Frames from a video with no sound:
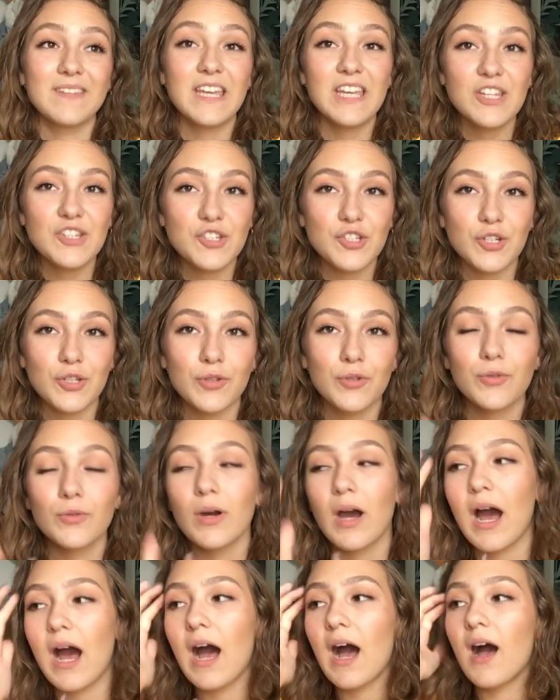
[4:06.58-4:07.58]

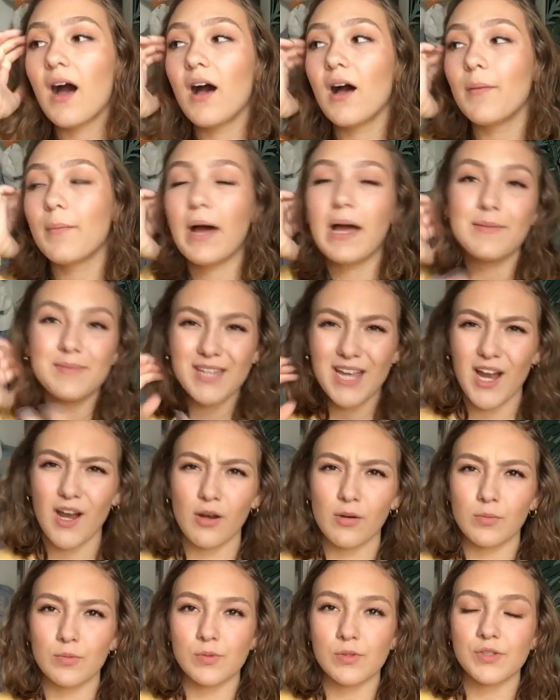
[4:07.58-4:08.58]
Issue, I'm
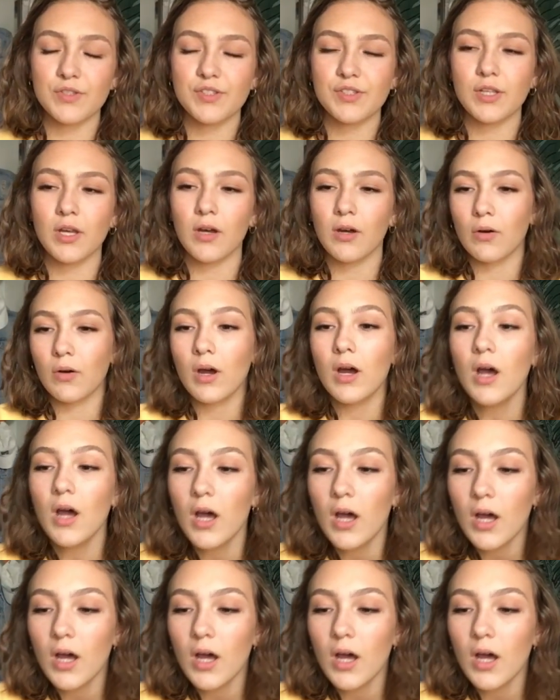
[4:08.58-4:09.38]
terrible. So